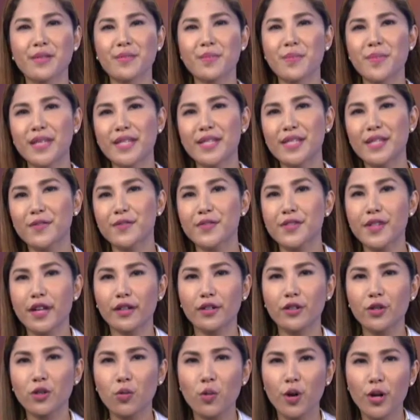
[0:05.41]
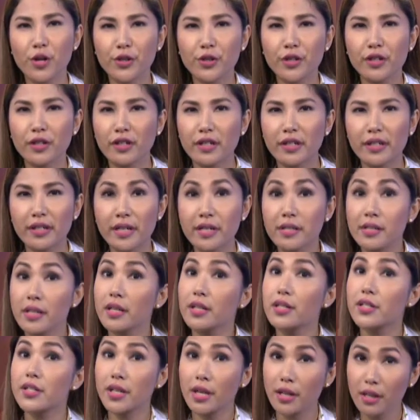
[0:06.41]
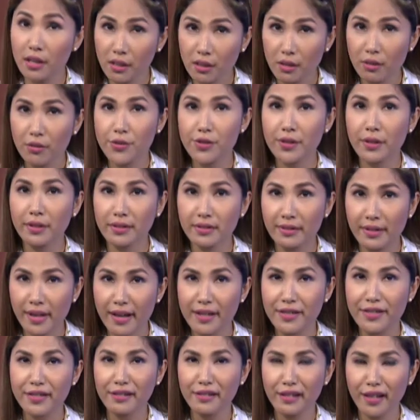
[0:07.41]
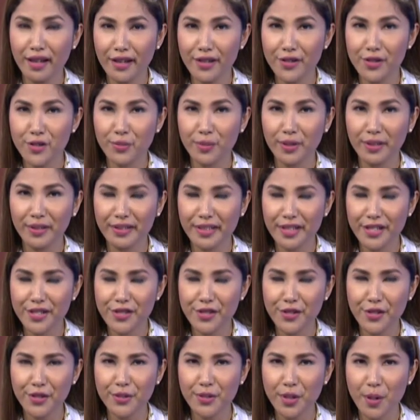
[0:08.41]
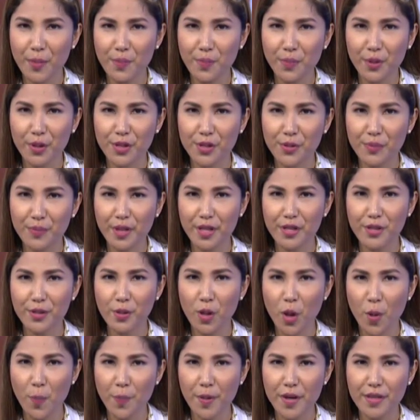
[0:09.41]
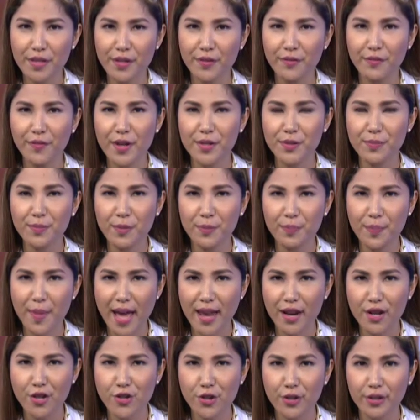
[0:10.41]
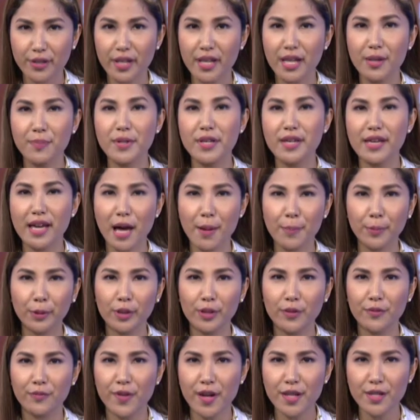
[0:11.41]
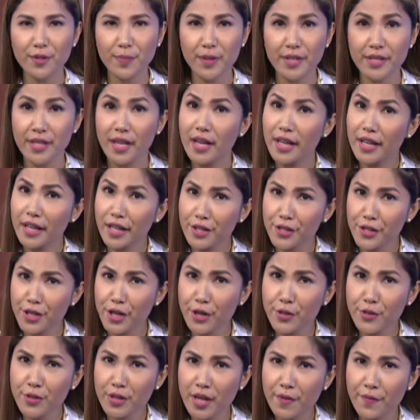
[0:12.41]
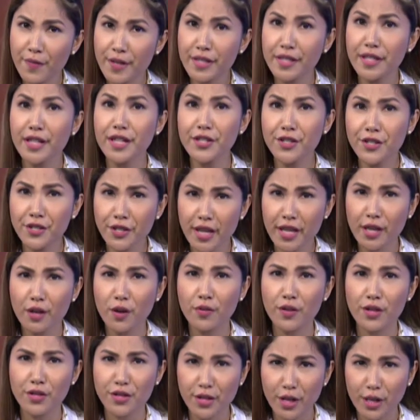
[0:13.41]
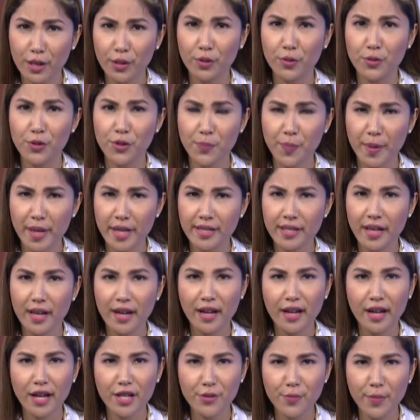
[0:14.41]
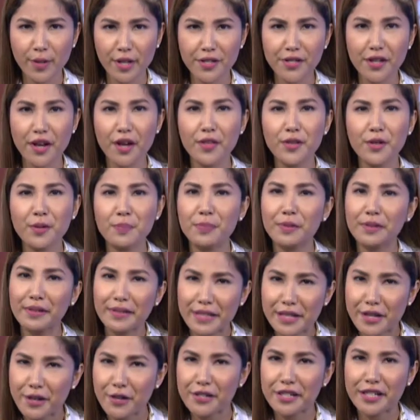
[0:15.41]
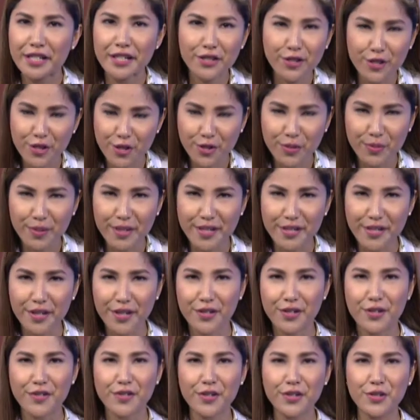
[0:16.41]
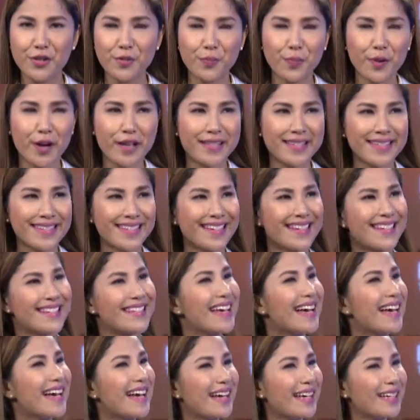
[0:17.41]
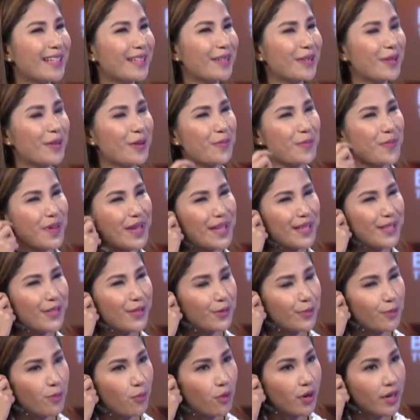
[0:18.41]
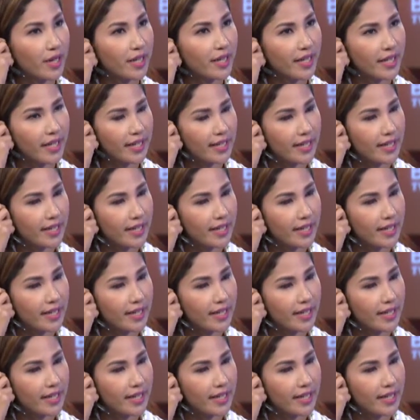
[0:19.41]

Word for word: midst of second quarter earnings and telcos are next in line to release their numbers. Migs Lopez, investment manager at AB Capital Investments, is here to give us his take on the telco space as well as other beleaguered industries under the new president. Hello, Migs. Good morning. Oh,